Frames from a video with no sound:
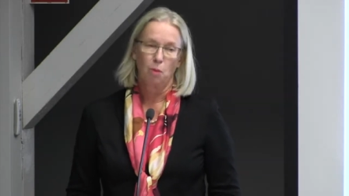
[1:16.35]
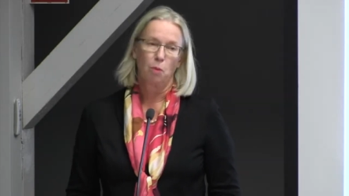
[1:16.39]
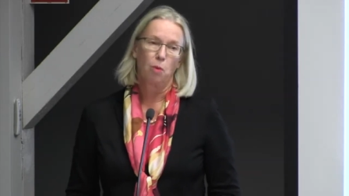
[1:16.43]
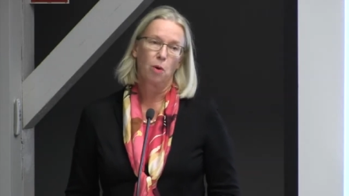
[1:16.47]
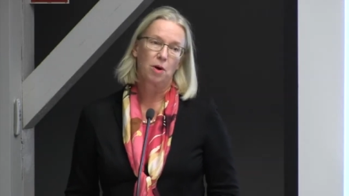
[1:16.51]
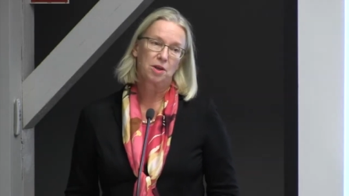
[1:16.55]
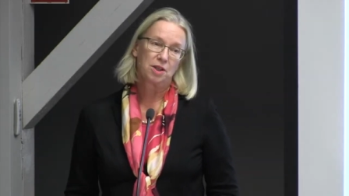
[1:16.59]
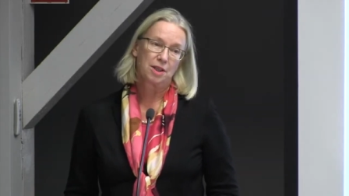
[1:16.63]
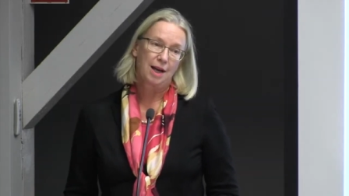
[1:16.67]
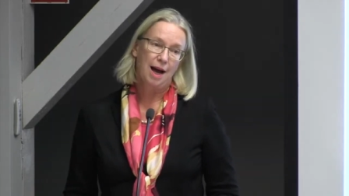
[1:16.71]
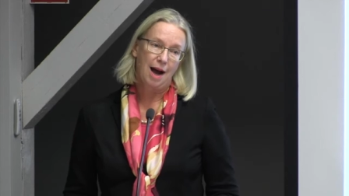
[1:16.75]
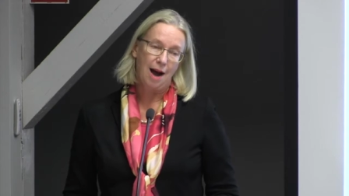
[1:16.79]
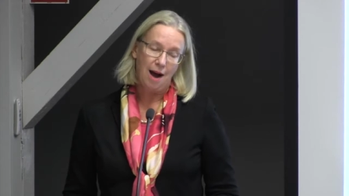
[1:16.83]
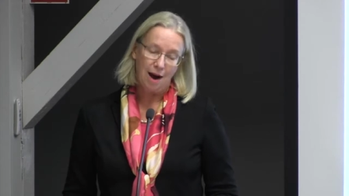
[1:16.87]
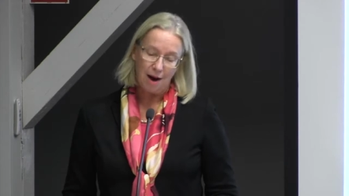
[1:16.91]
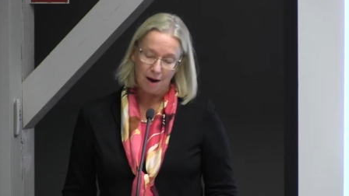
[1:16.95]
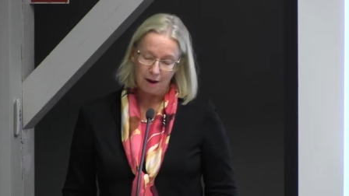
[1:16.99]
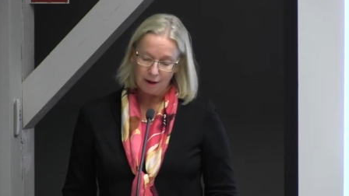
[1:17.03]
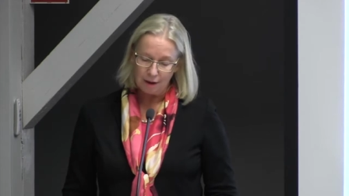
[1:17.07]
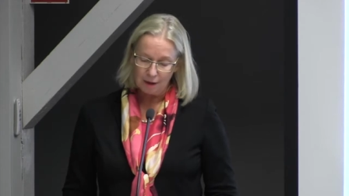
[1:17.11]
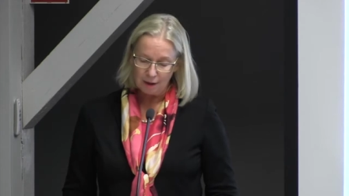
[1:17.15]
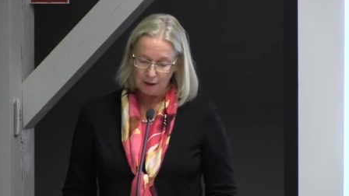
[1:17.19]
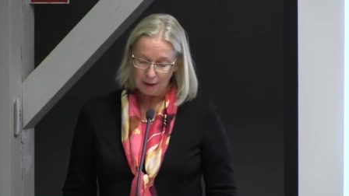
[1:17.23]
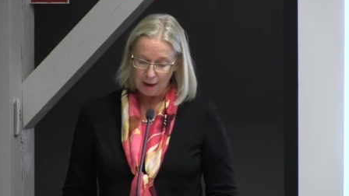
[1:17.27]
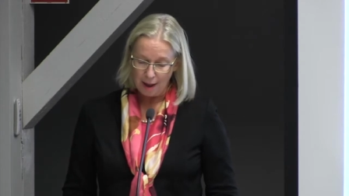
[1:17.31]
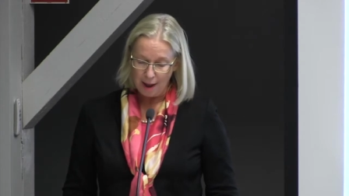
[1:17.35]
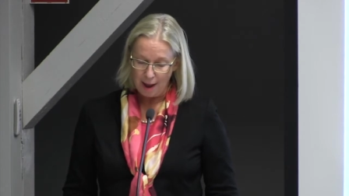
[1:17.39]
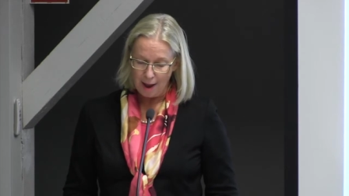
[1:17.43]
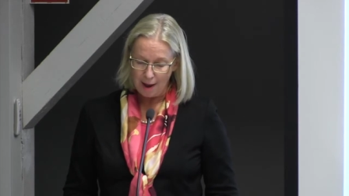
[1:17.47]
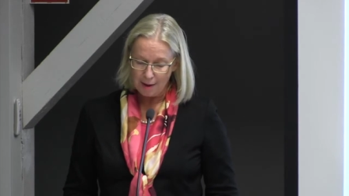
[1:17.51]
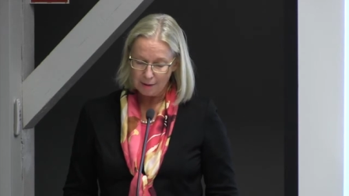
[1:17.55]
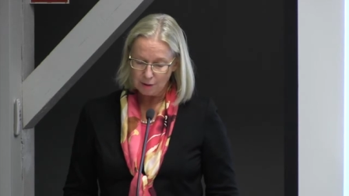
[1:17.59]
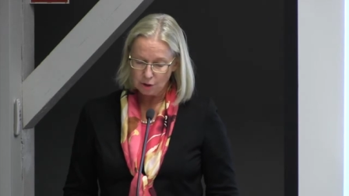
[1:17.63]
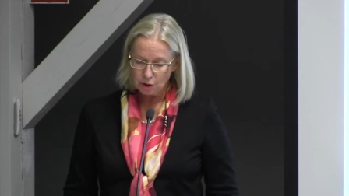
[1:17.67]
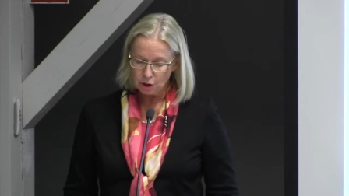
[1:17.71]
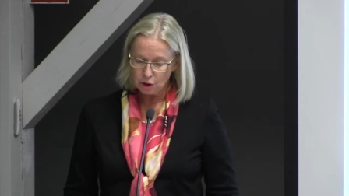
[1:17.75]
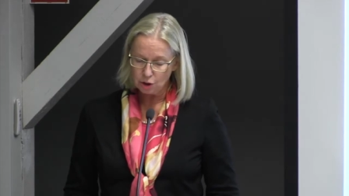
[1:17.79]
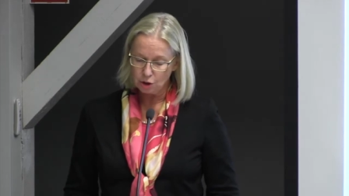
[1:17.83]
What are
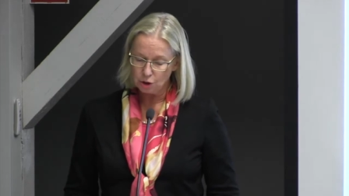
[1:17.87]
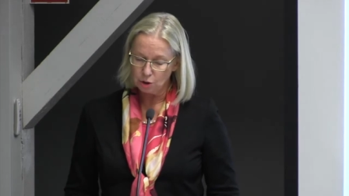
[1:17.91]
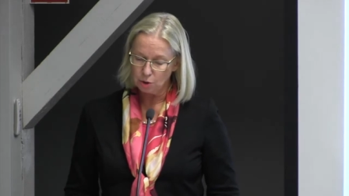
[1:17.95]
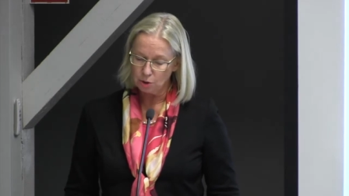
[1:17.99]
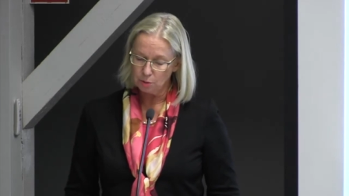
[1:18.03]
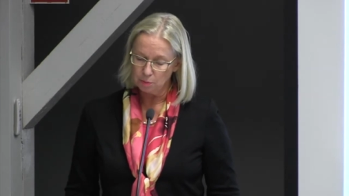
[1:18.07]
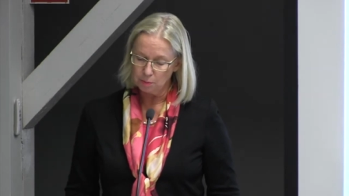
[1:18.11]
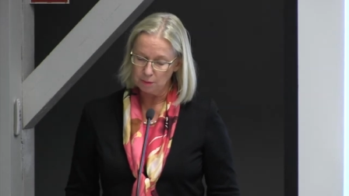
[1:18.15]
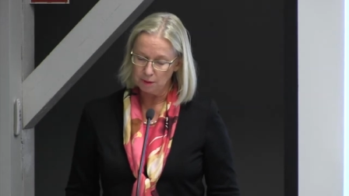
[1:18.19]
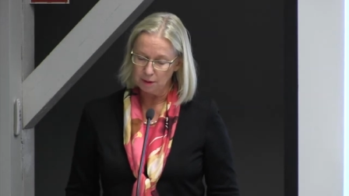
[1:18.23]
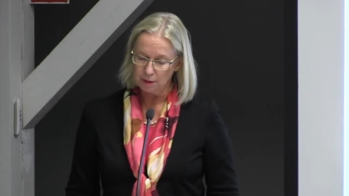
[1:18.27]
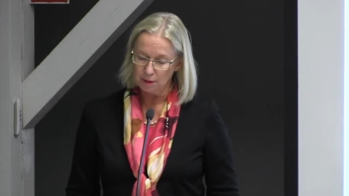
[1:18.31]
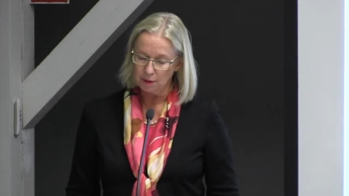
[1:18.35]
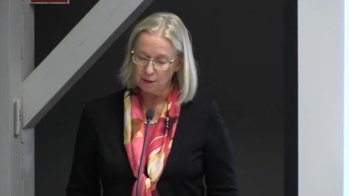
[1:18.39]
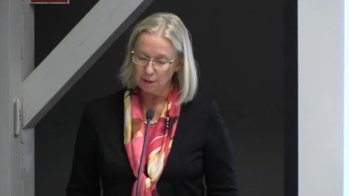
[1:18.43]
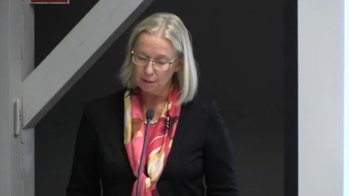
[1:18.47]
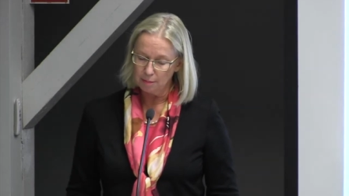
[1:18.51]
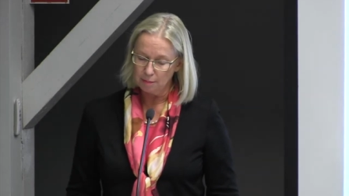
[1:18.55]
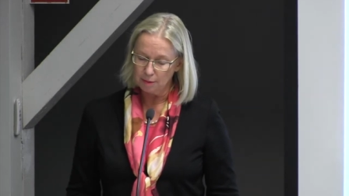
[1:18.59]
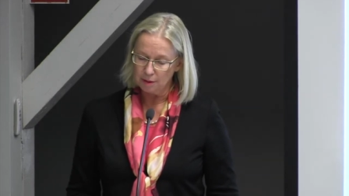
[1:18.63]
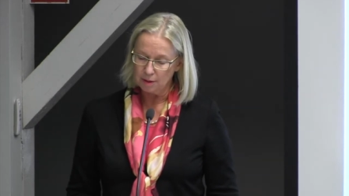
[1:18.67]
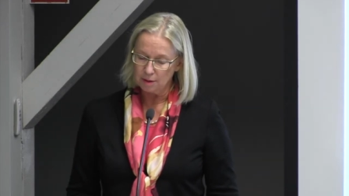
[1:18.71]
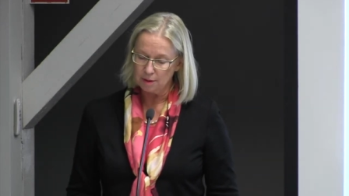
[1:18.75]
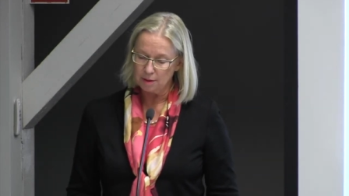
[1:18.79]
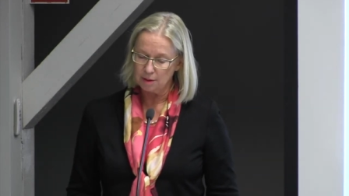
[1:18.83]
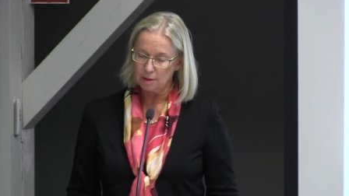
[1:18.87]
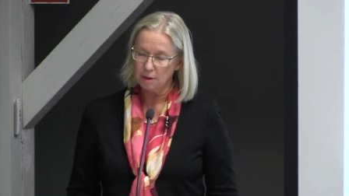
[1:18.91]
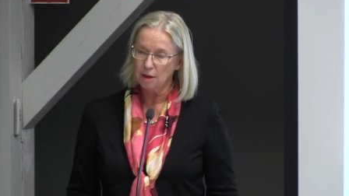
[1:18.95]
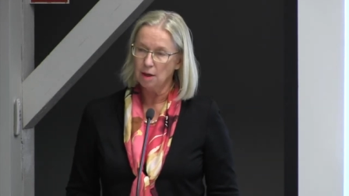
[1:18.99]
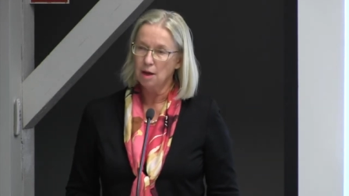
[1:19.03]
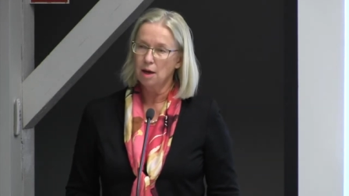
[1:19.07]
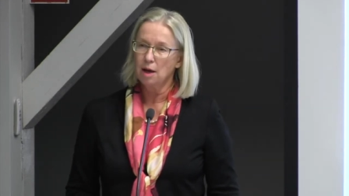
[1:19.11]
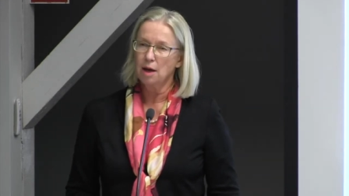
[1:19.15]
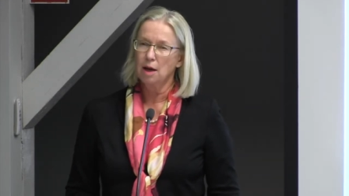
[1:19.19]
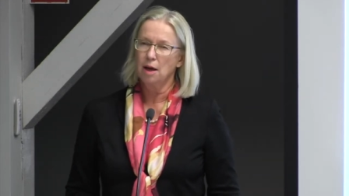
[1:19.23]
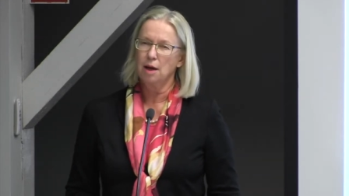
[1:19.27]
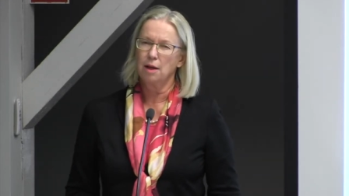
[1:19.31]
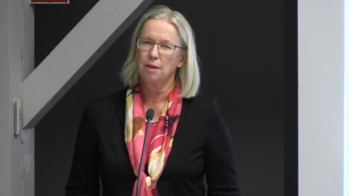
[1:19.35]
and should be the limits
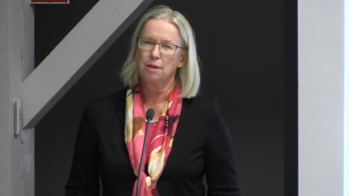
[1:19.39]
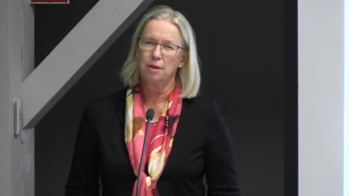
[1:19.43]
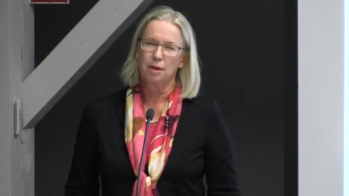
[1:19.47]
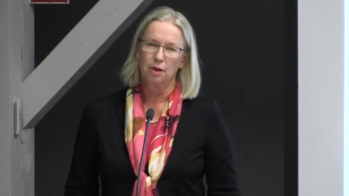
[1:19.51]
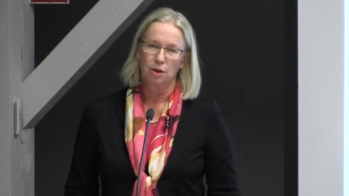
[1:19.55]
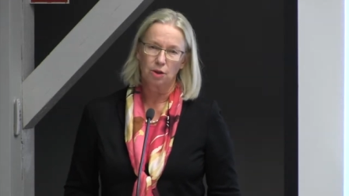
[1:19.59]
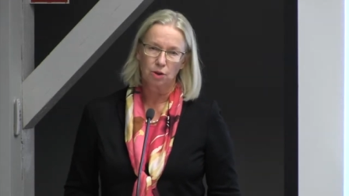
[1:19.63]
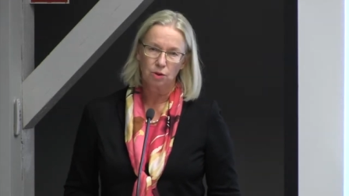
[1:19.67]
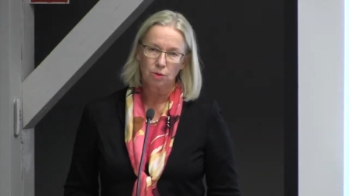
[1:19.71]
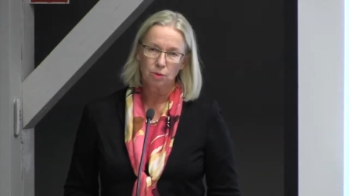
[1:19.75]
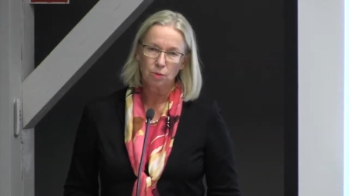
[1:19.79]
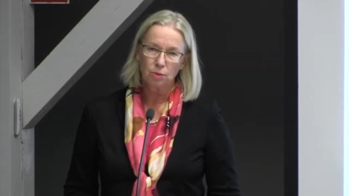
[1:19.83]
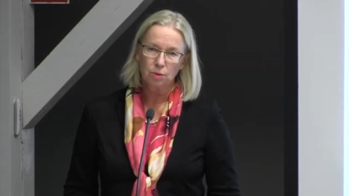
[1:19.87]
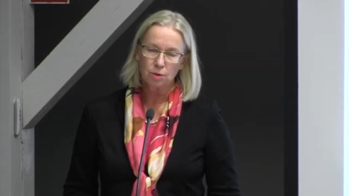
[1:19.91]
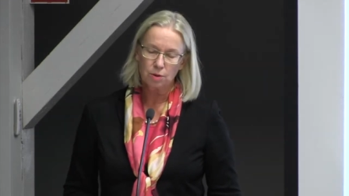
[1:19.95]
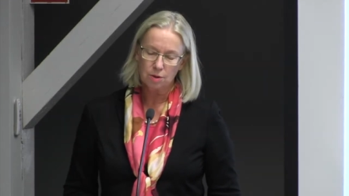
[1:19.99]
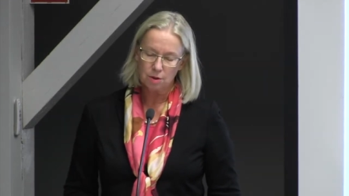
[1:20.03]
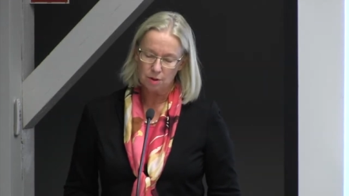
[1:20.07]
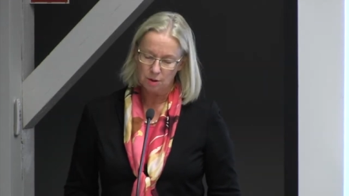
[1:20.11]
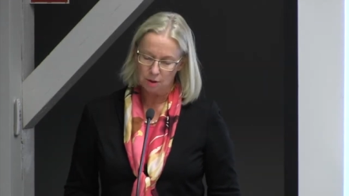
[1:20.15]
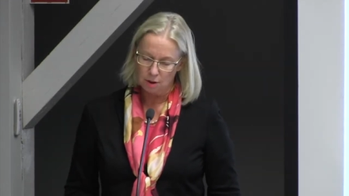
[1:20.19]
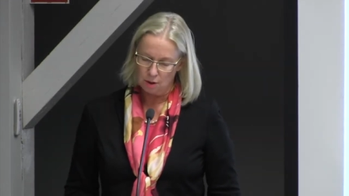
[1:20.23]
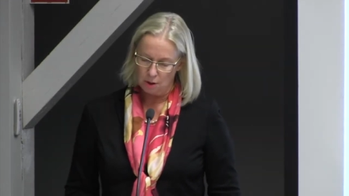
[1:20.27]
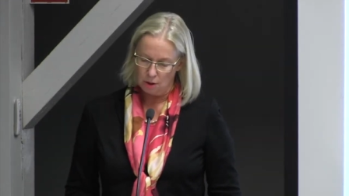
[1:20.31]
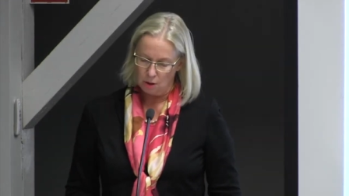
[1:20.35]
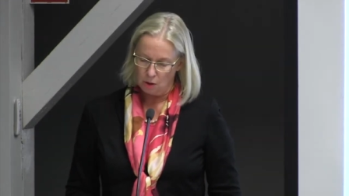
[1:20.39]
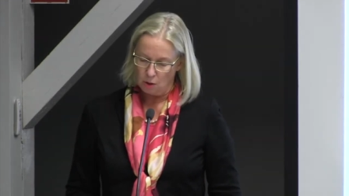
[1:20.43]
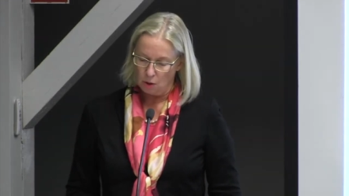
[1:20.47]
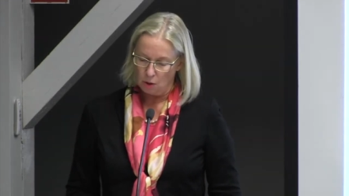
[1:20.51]
in the use